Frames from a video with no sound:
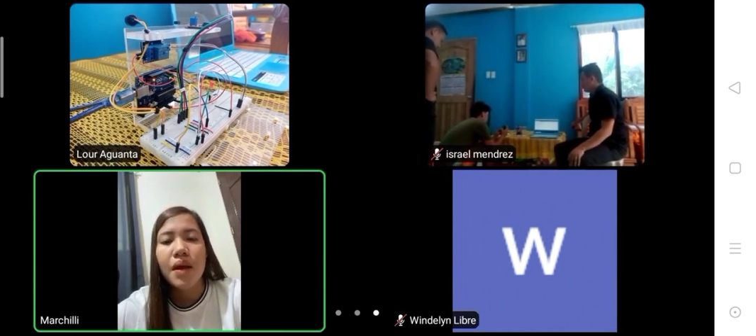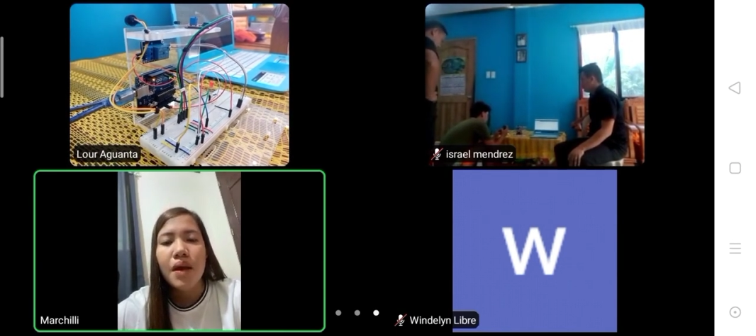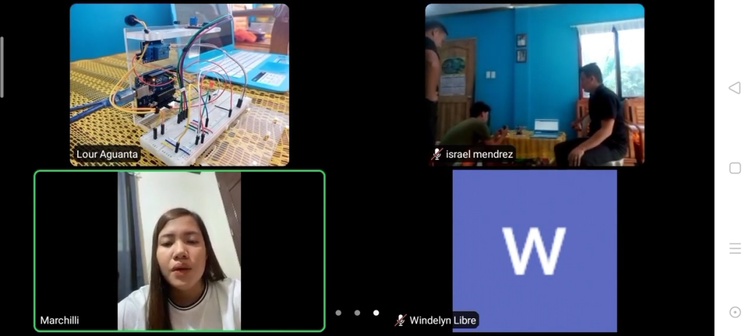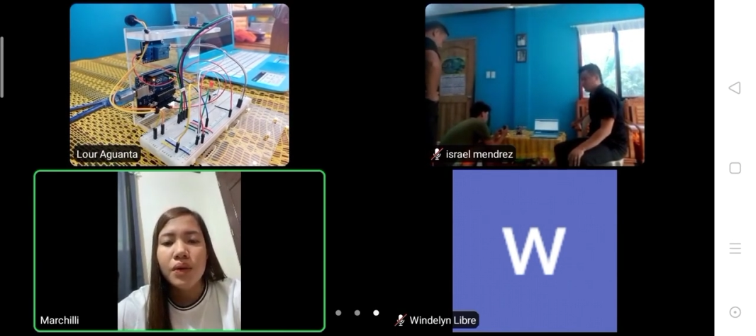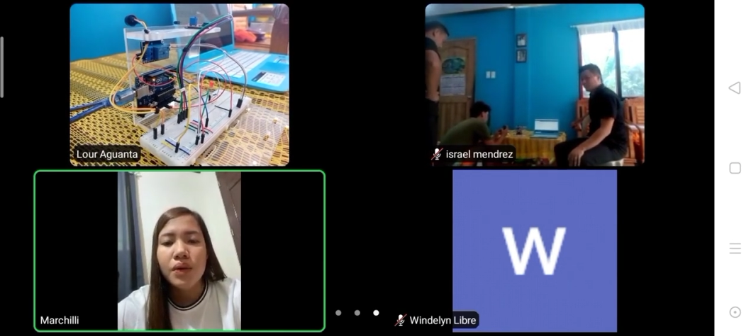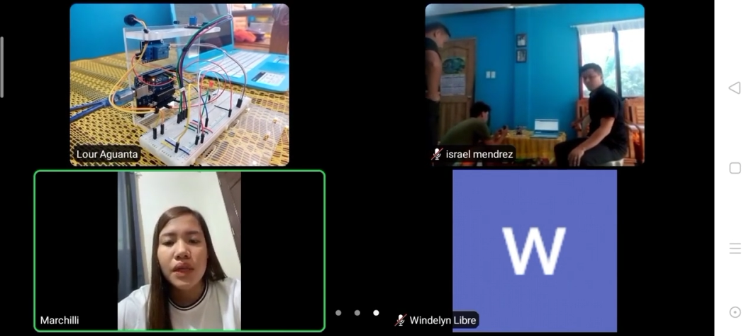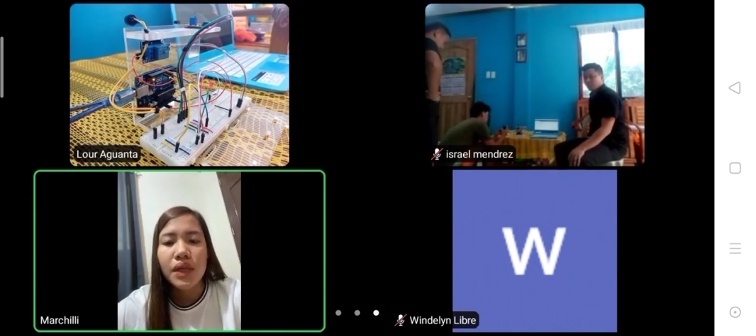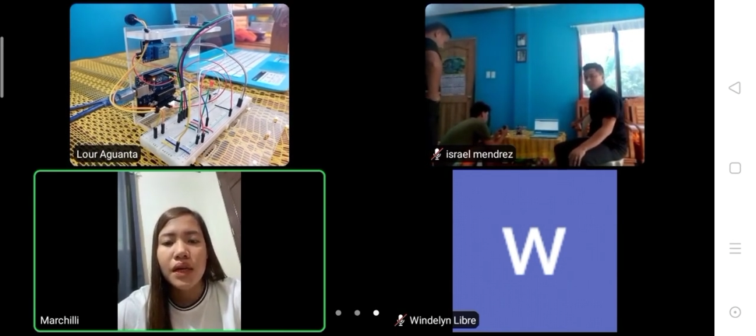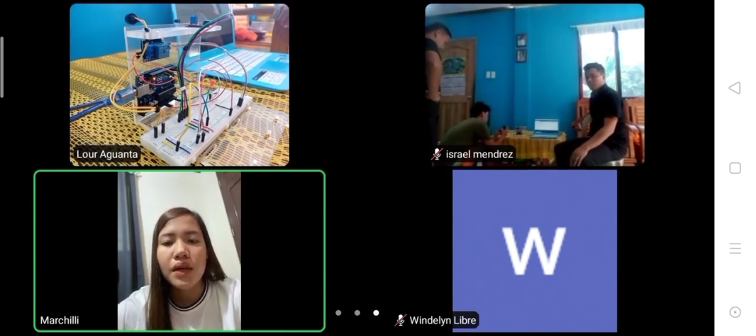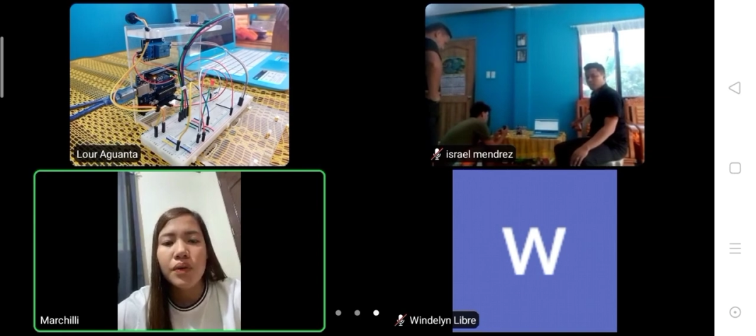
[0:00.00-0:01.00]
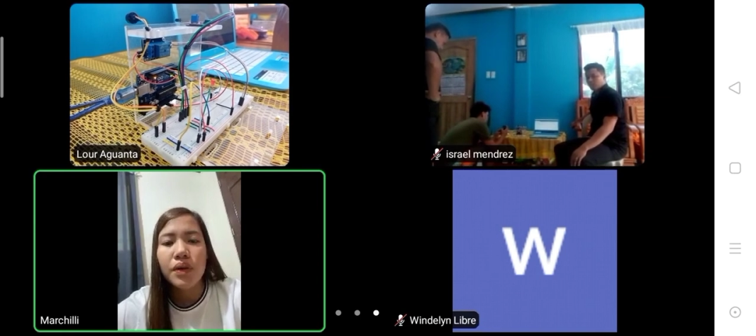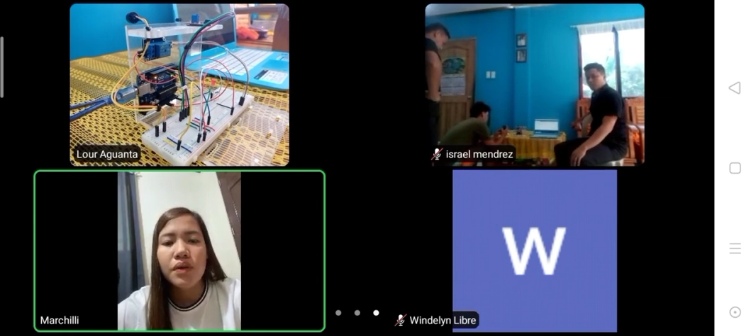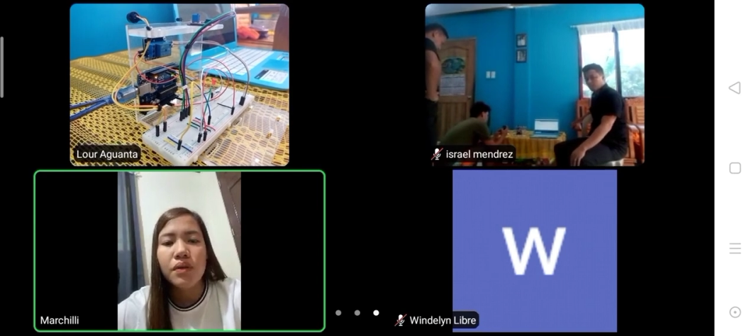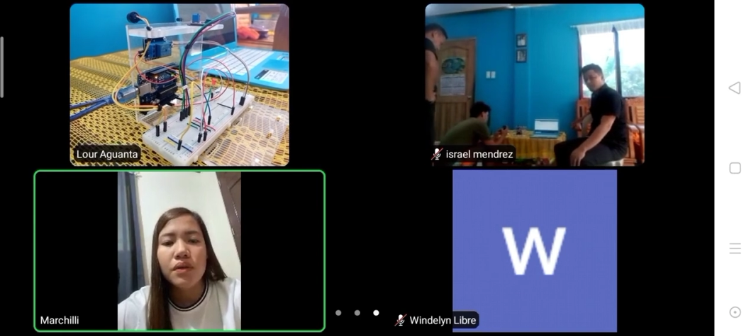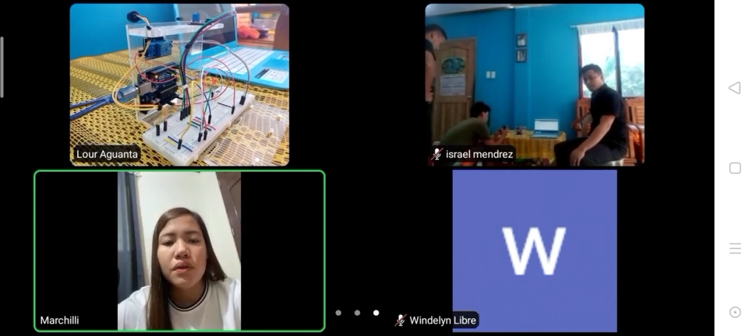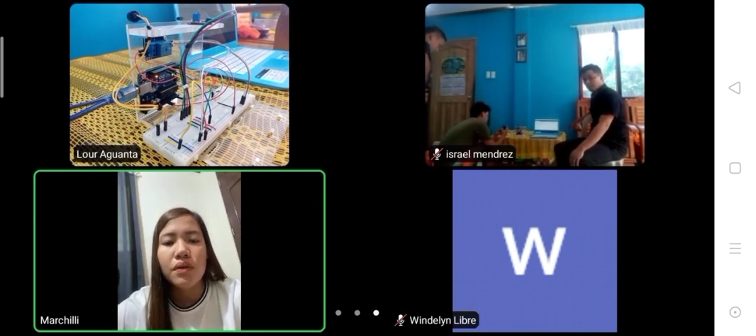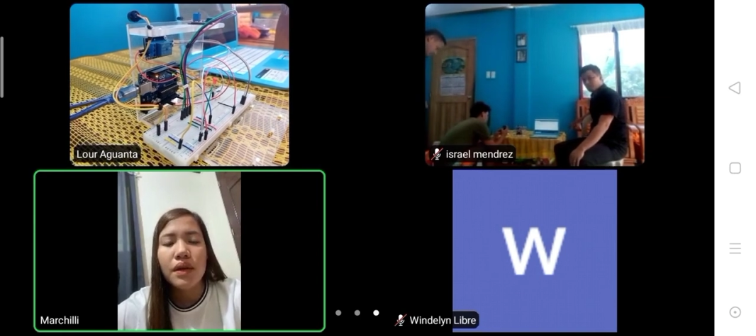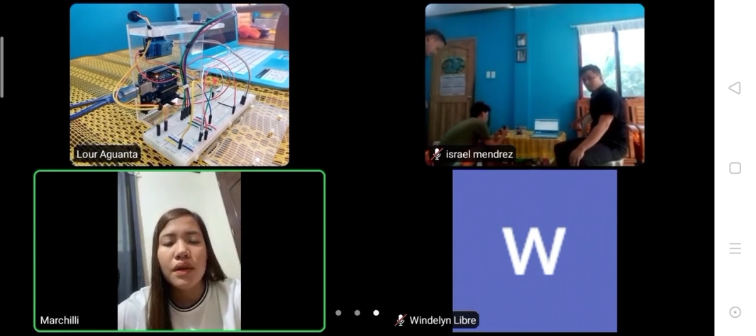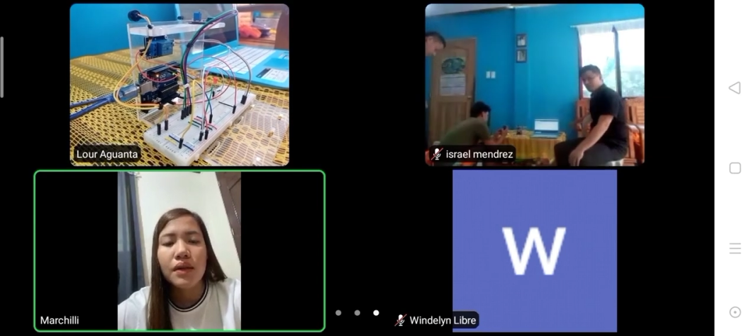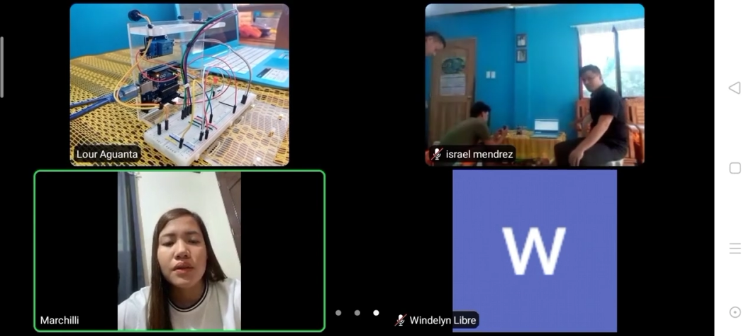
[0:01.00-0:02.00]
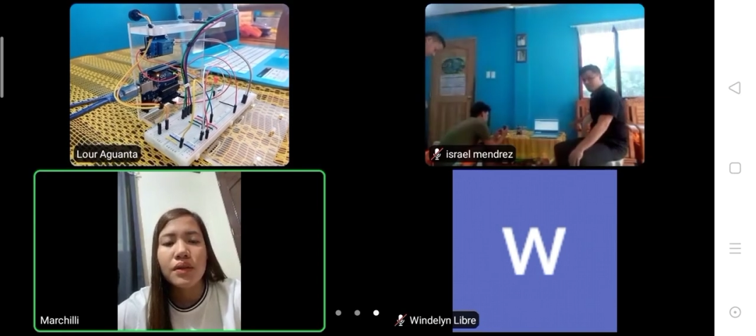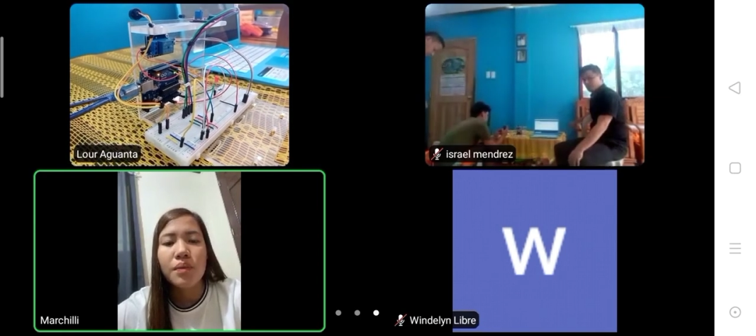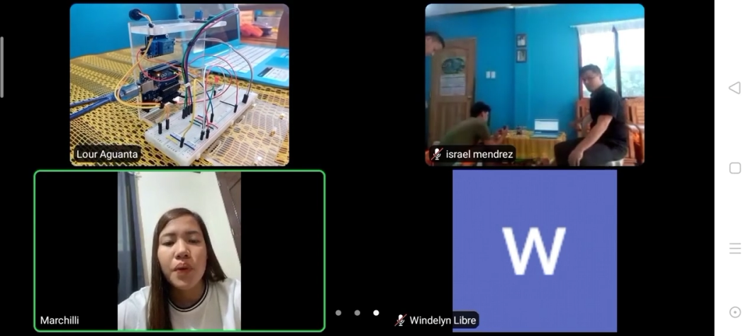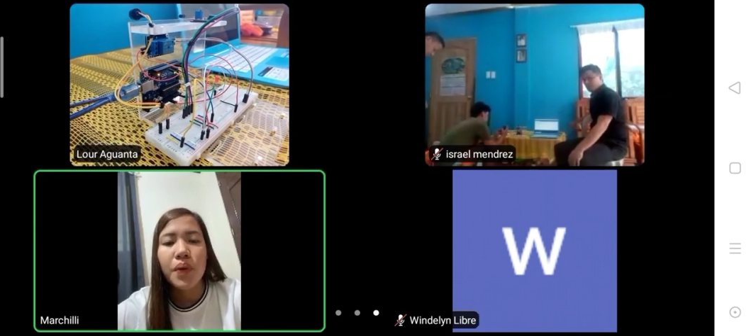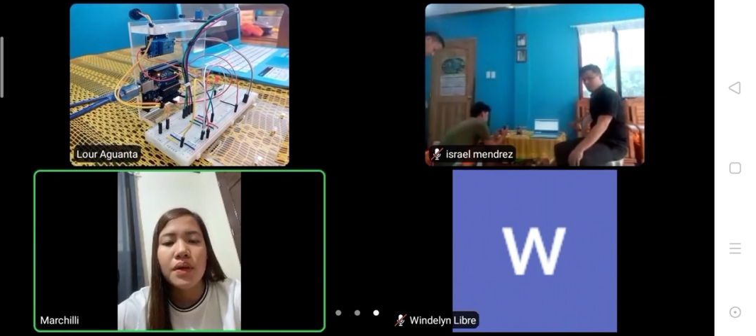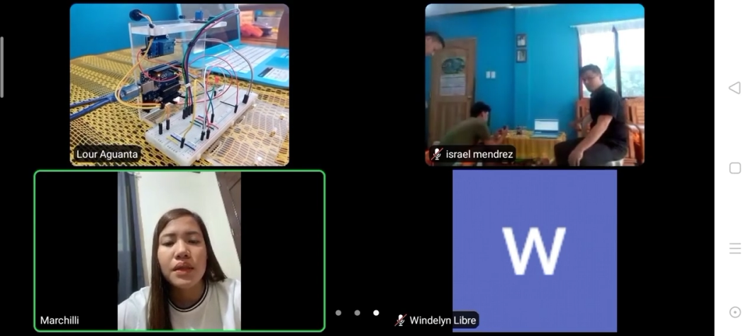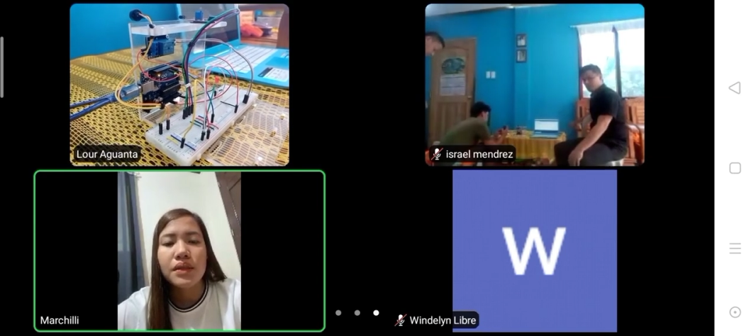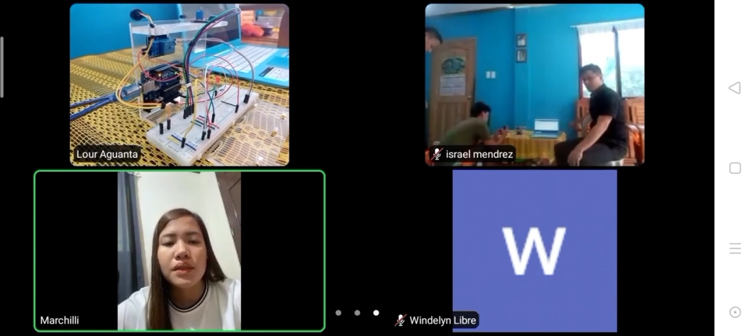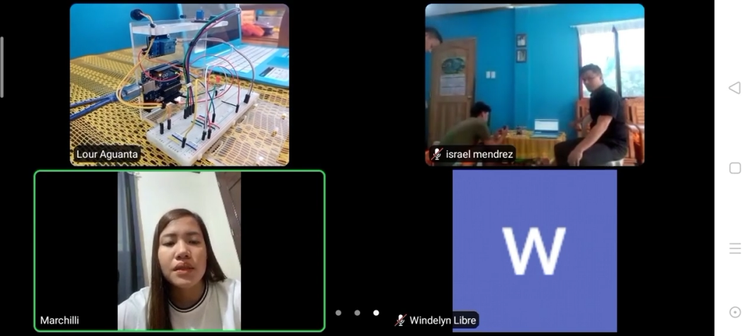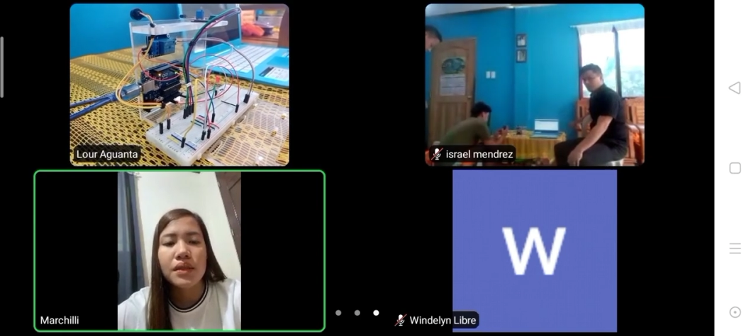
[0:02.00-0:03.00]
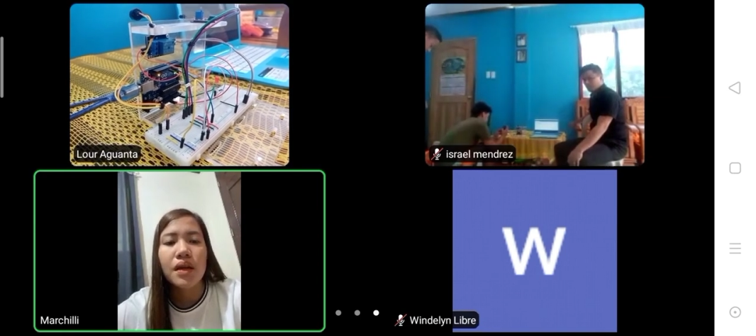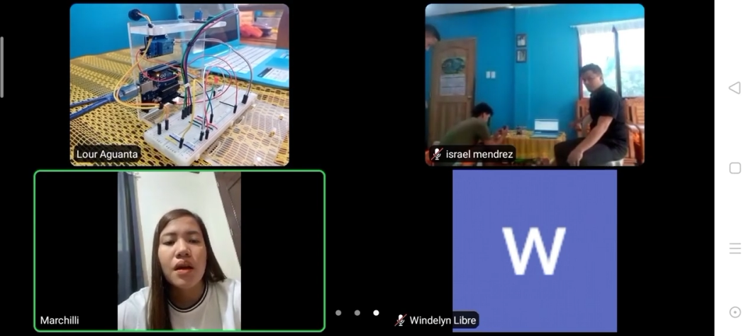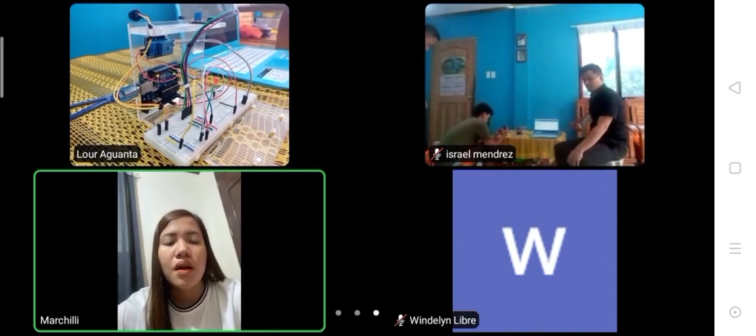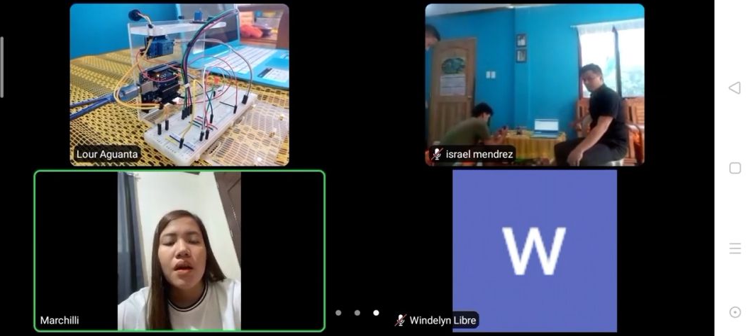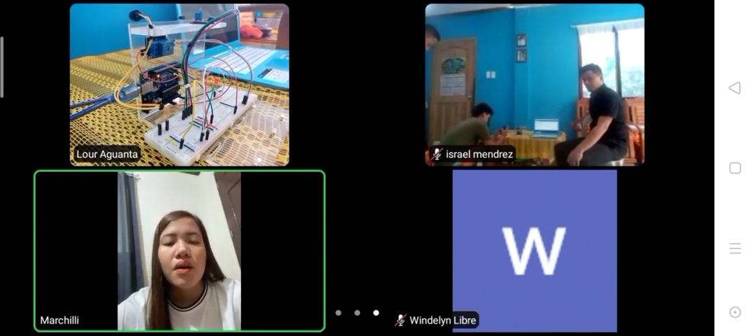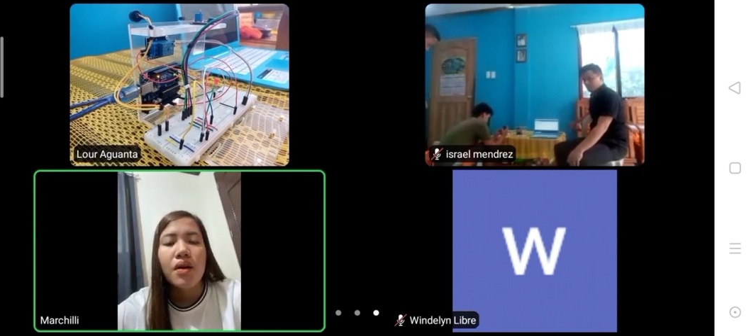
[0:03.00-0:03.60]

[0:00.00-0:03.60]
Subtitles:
using Arduino Uno and other components.